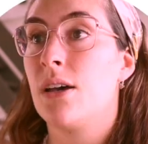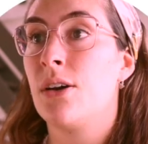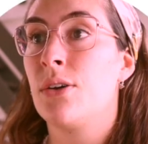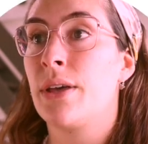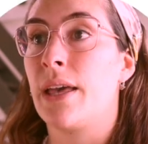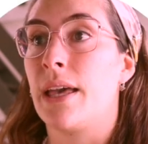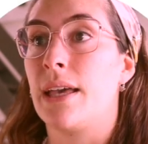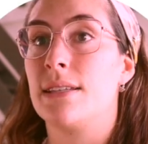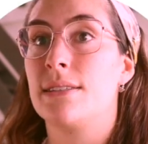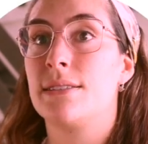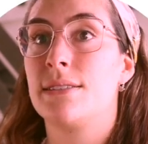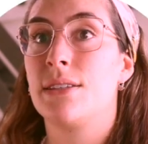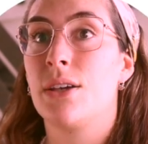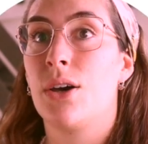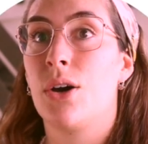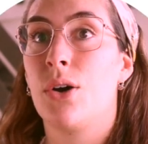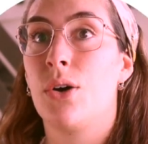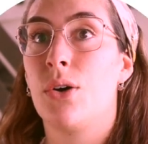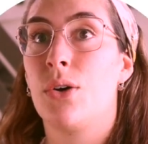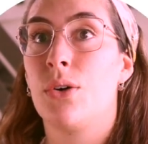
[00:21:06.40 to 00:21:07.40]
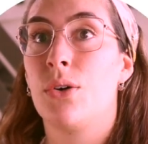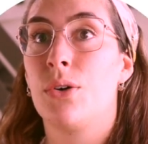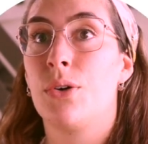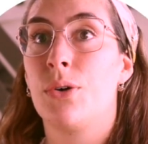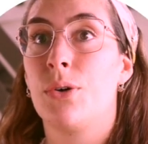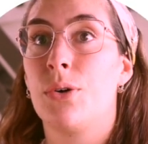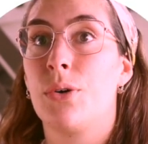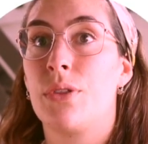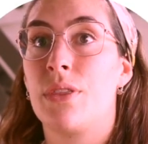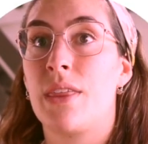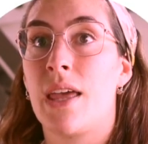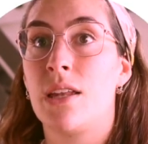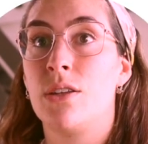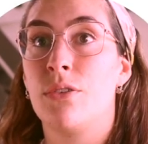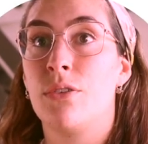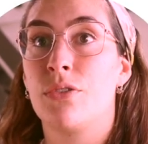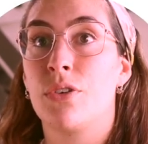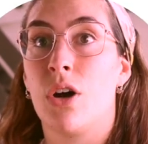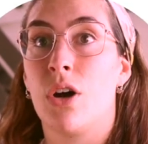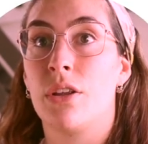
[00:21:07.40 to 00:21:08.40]
Okay, so then
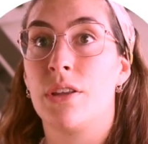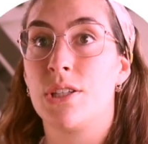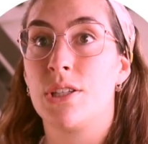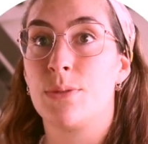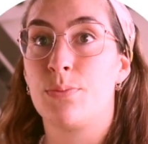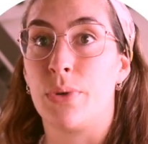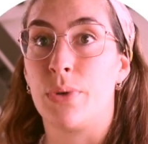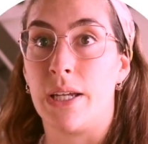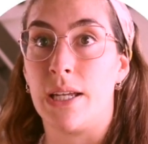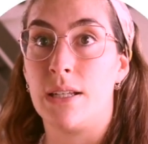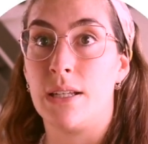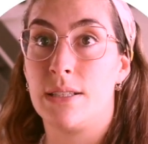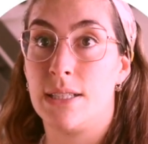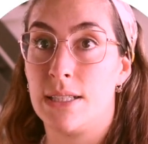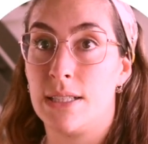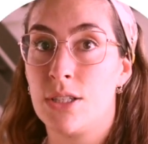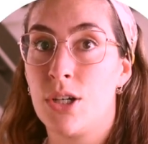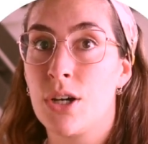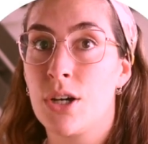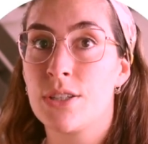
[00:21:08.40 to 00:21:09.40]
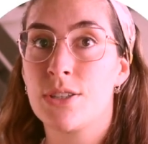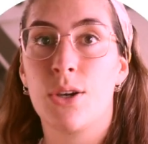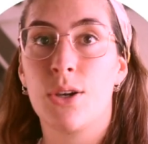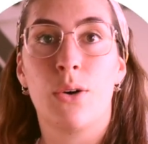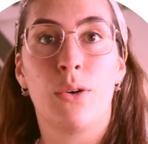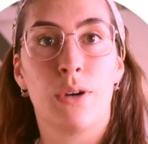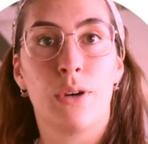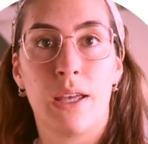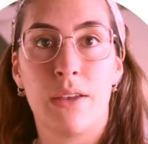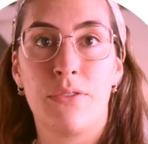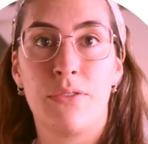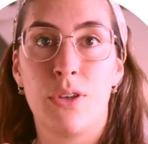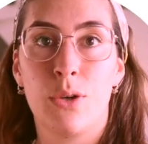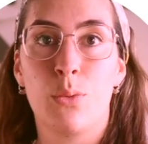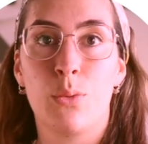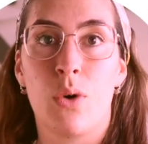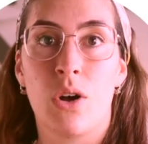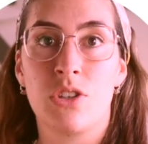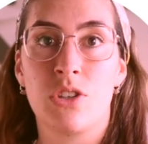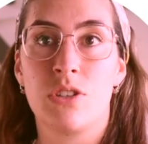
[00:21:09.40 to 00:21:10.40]
you've got the spring detox. So if you
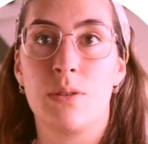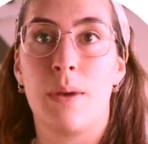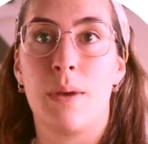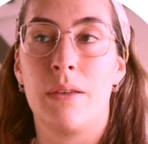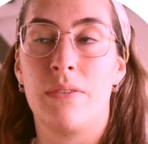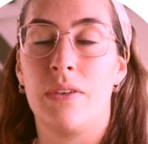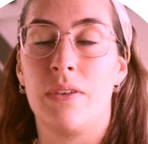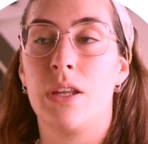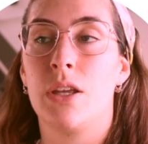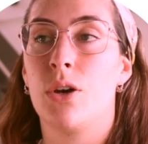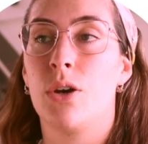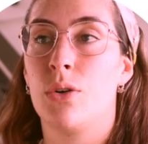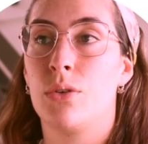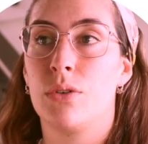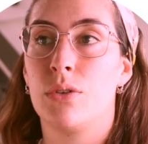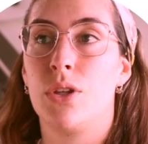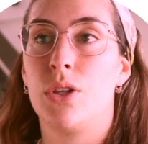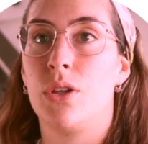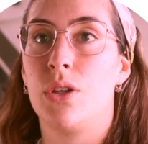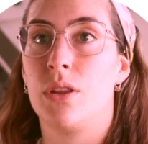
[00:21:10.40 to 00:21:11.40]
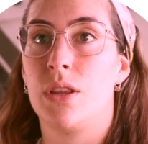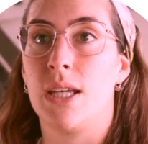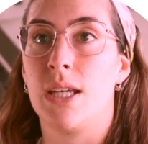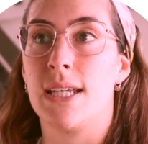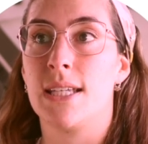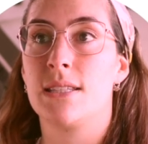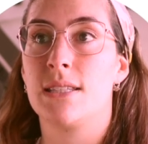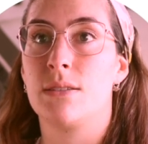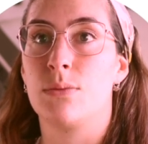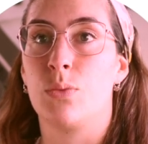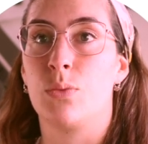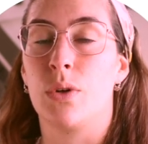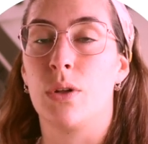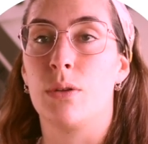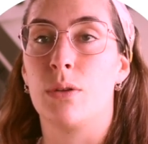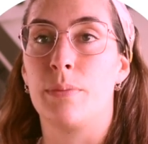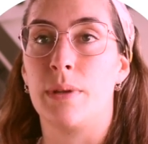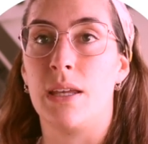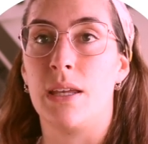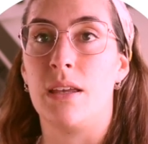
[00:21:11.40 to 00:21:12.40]
watched my video, this
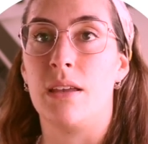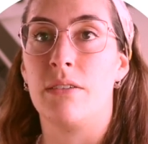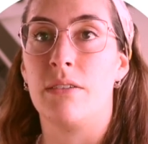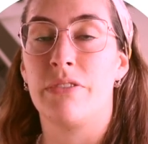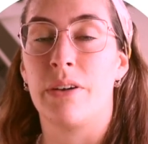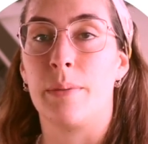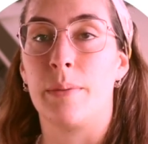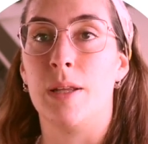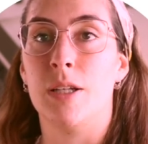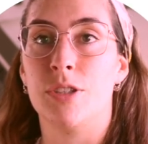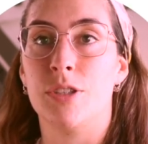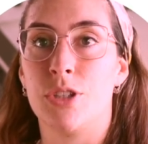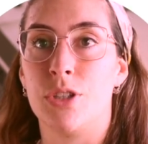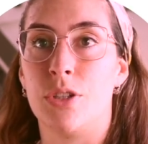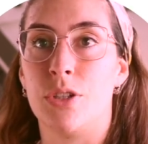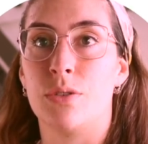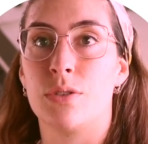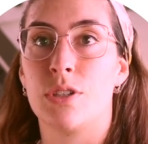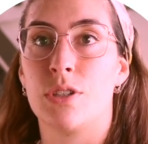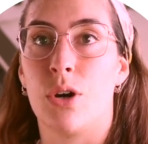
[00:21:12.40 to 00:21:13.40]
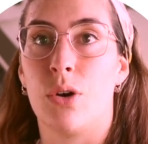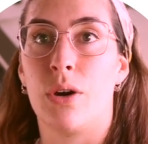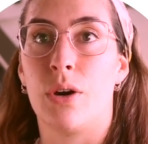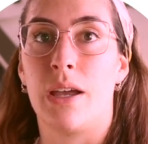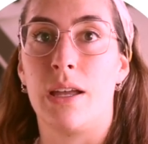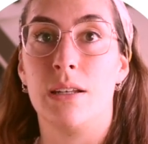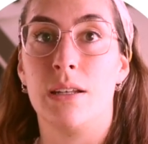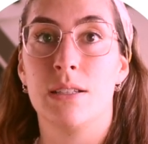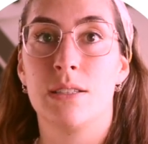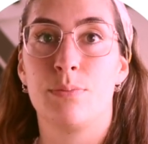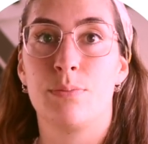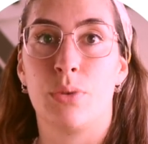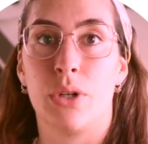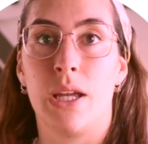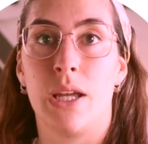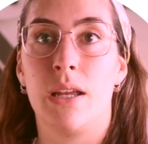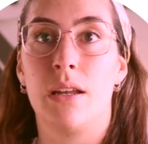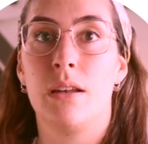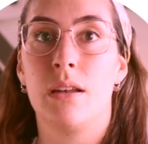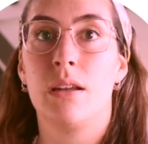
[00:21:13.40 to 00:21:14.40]
will be familiar to you. So in
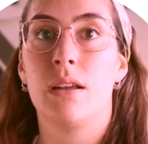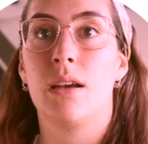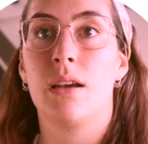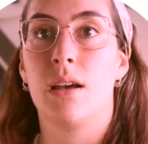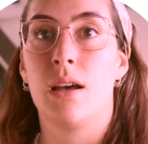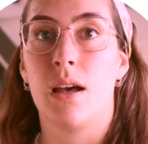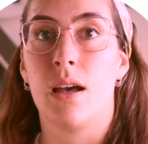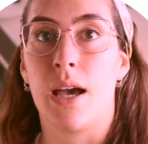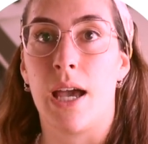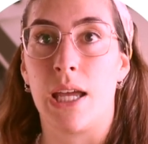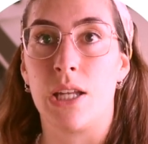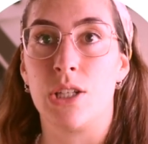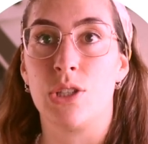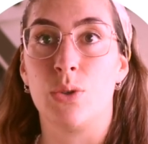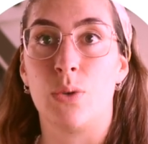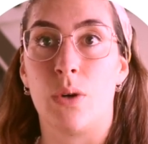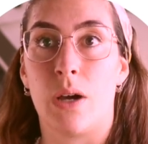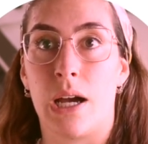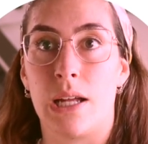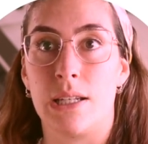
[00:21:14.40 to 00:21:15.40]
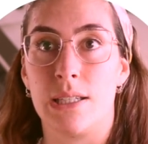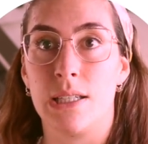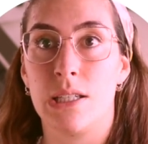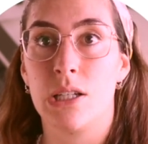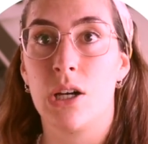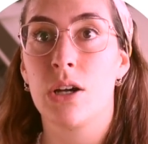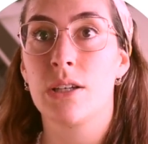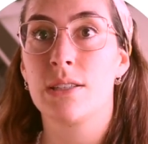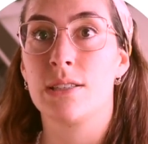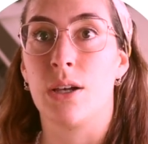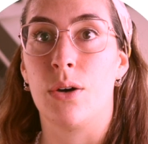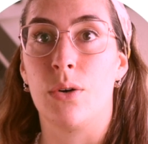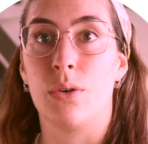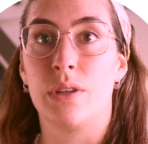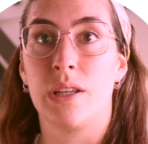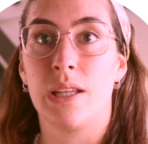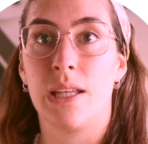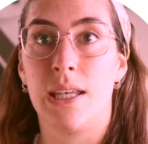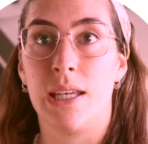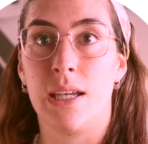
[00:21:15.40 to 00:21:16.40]
spring, I do a detox.
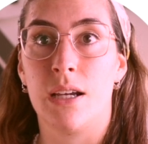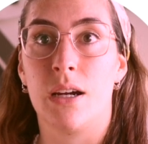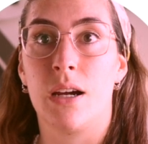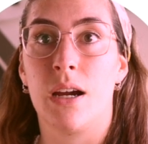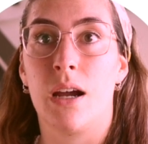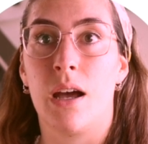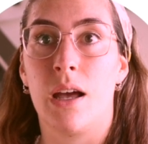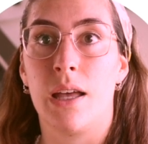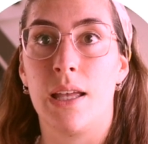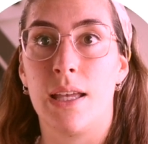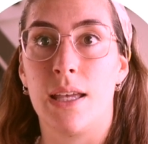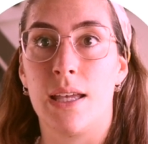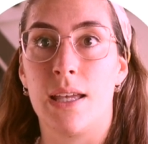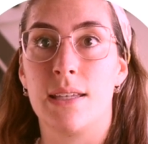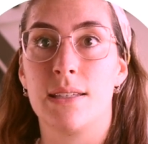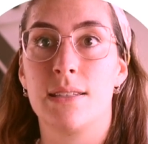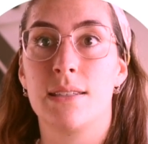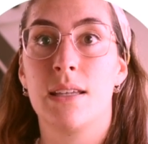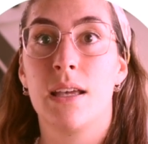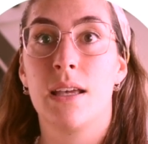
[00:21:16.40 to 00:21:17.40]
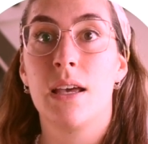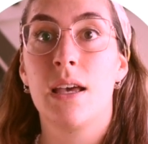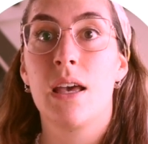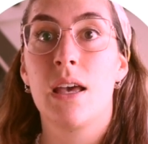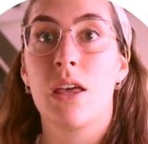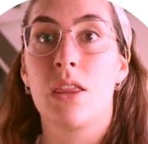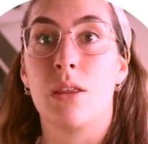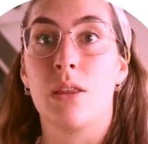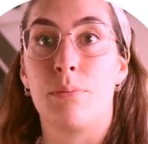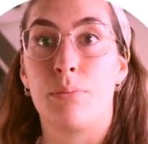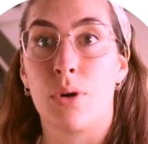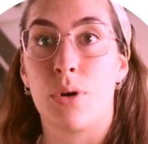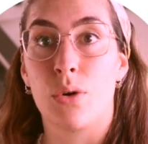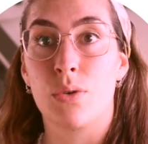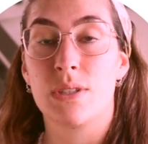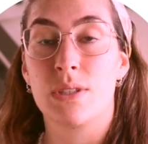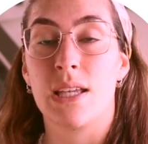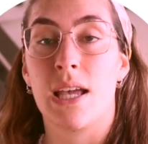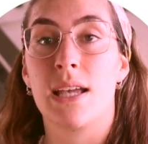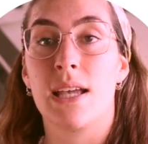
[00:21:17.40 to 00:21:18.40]
So here is the
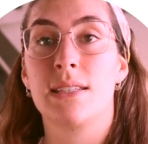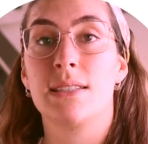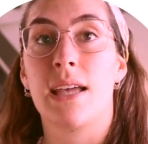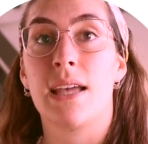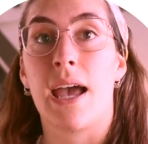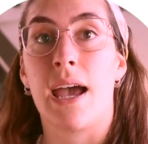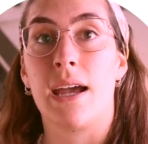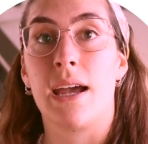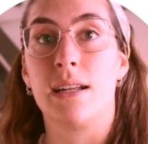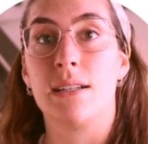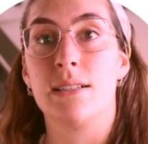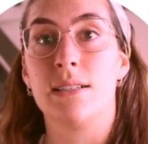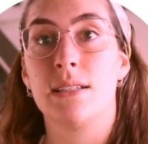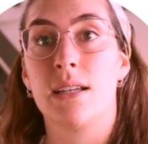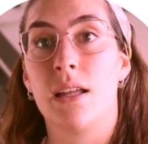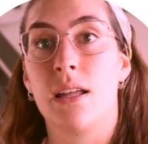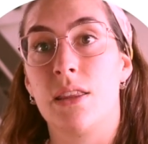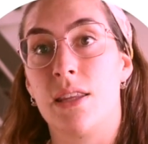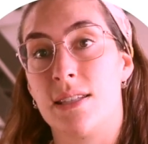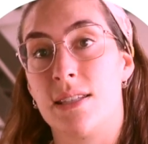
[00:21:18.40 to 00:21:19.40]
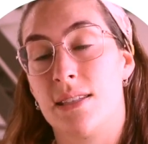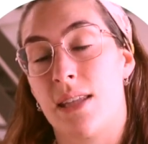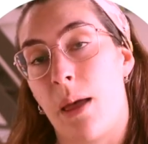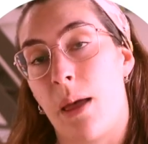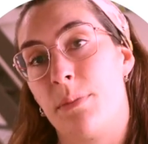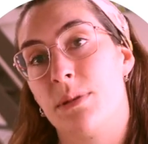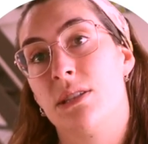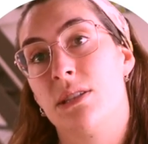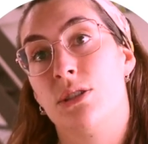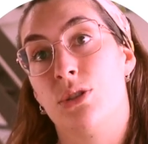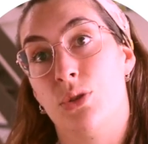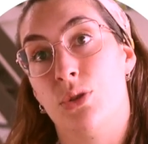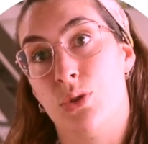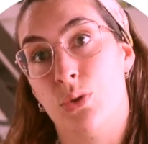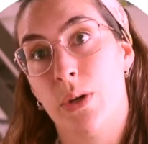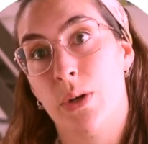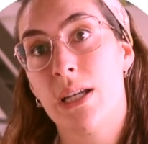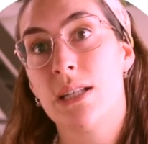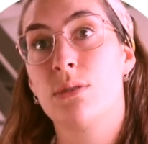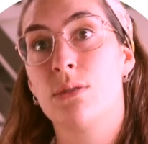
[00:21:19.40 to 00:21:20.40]
process and the steps to
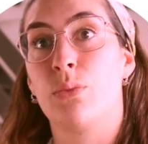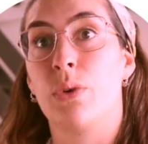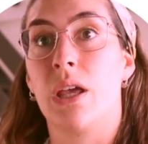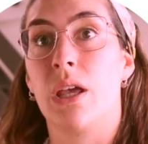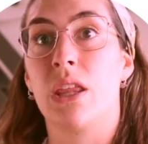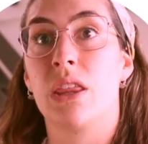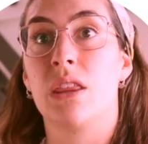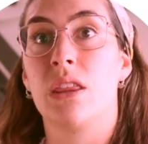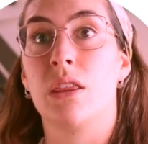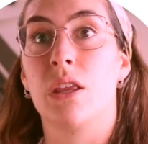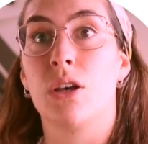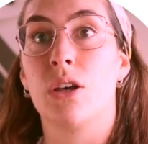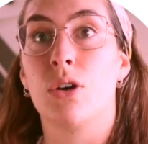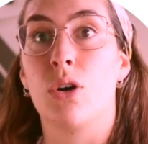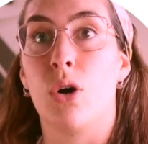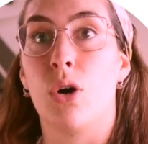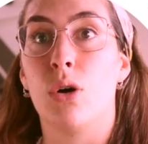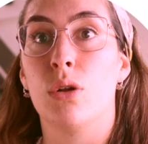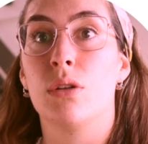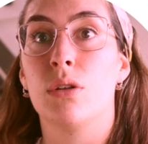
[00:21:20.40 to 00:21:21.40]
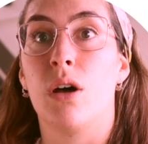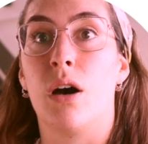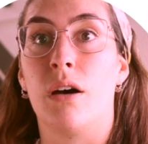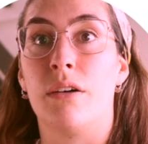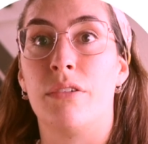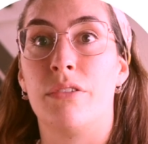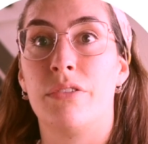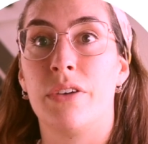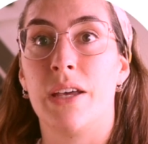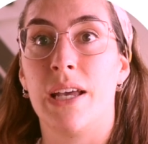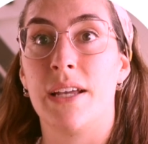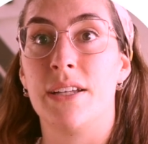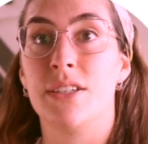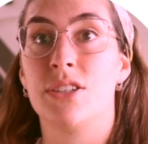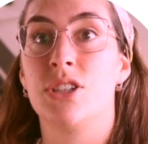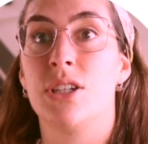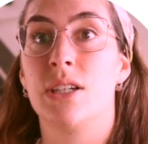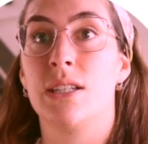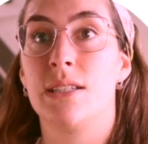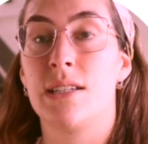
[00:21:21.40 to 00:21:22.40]
do it with the goal of
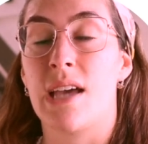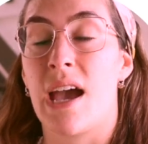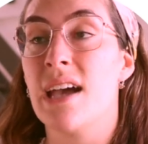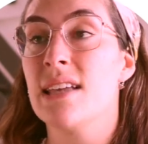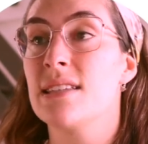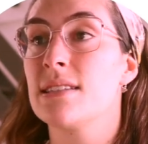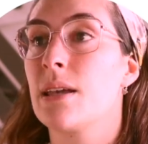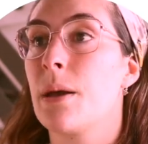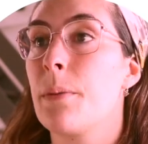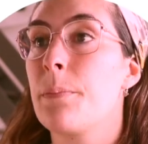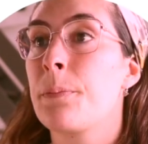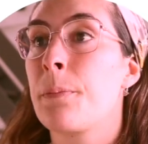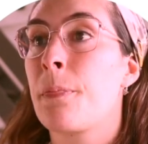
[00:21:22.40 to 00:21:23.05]
each task.